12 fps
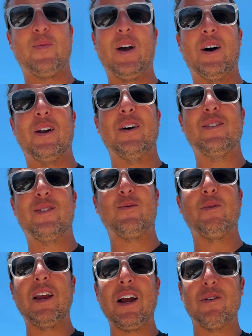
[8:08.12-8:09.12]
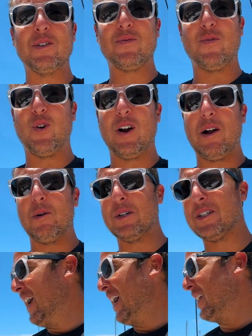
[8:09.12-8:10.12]
I don't know, 3 hours, 4
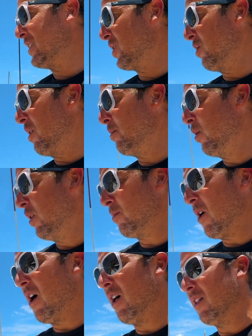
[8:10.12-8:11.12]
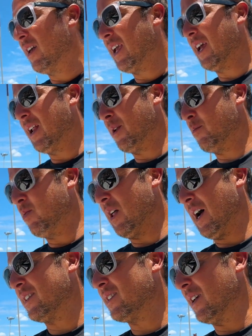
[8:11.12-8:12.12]
hours, and so I'll put them all in
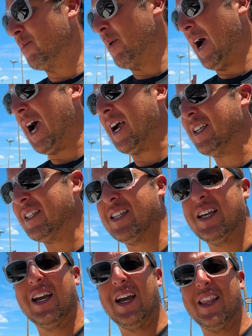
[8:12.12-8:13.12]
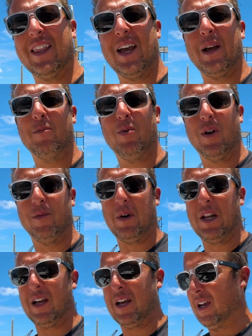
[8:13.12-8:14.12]
plastic bags and then put them
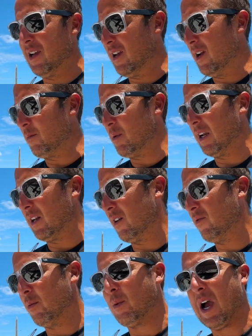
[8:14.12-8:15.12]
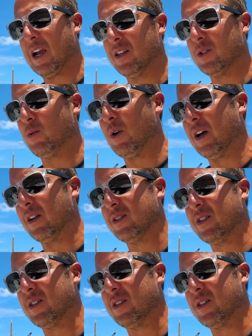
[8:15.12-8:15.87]
in a big duffel bag as well.